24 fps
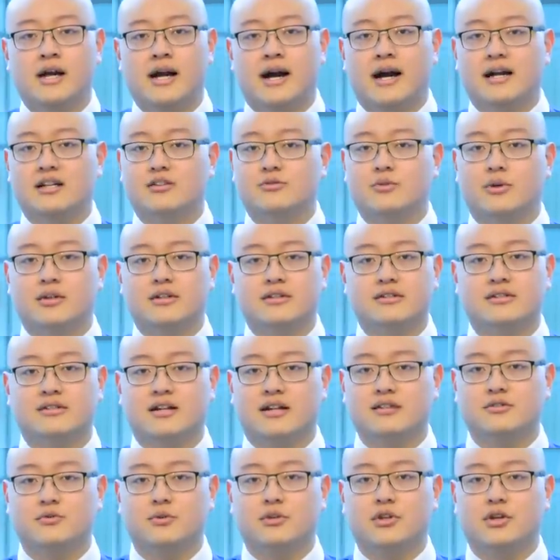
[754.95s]
I just wanna
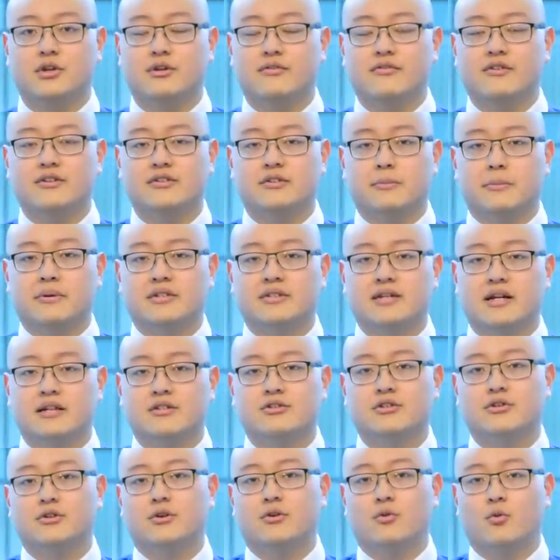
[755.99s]
discuss with you if there's a
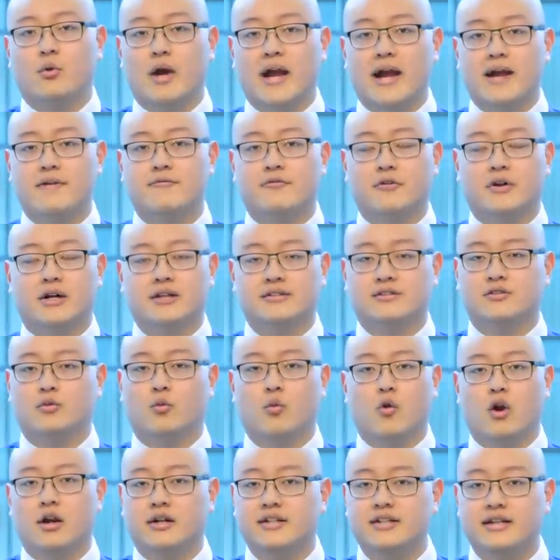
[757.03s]
potential way for us to
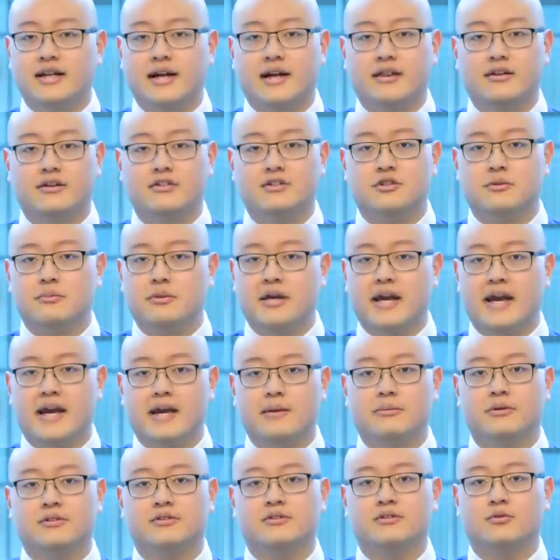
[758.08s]
work together to be
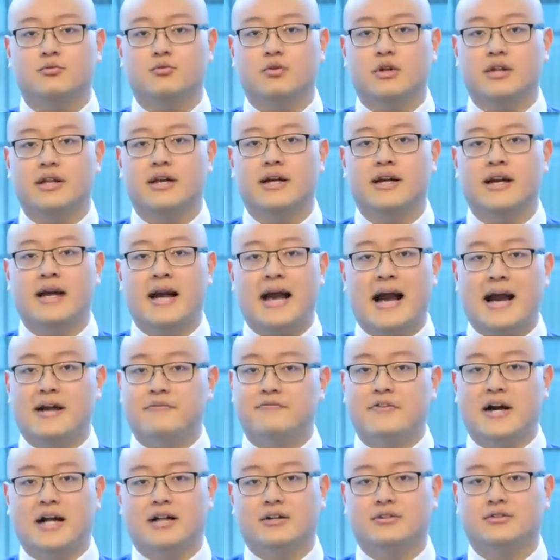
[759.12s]
able to really
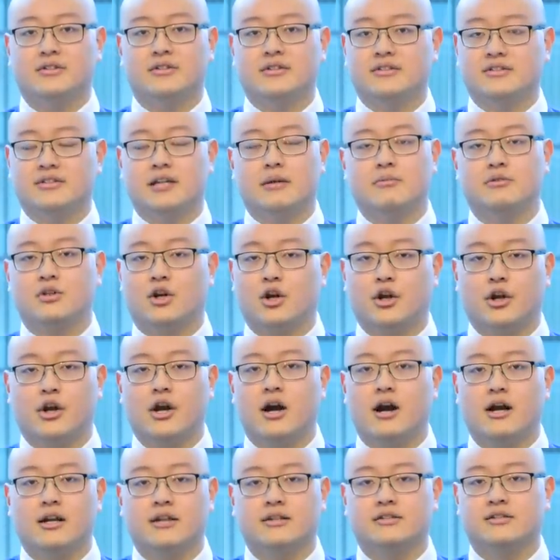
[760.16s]
add value to the same target
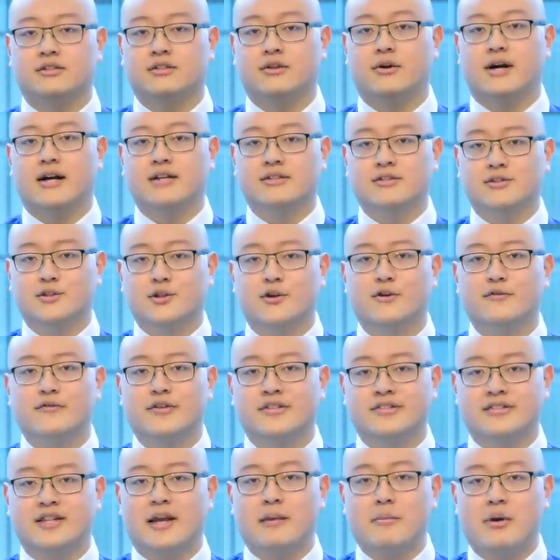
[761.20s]
audience. You know, I serve
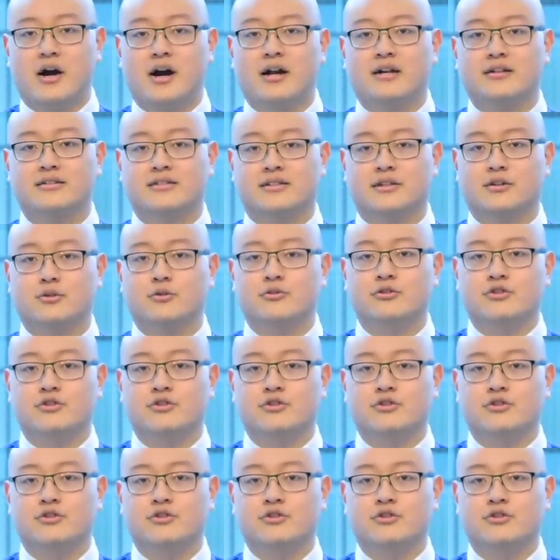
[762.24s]
the same audience that you